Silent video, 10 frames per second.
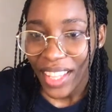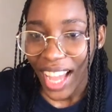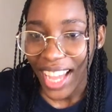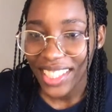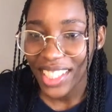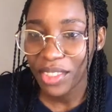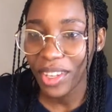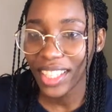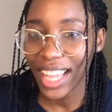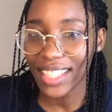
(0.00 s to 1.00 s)
I just
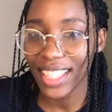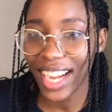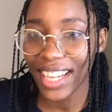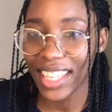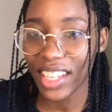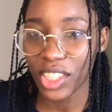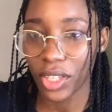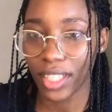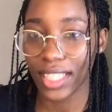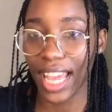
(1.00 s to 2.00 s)
realized that I need a
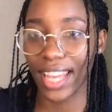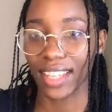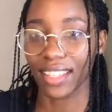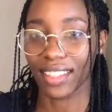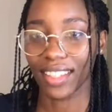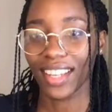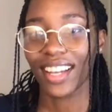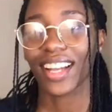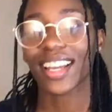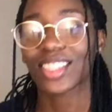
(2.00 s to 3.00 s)
sugar daddy.
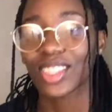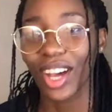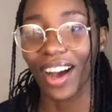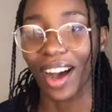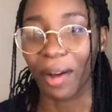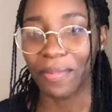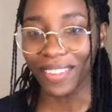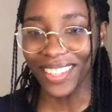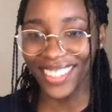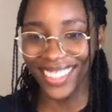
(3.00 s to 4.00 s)
Guys, stop. Don't do that.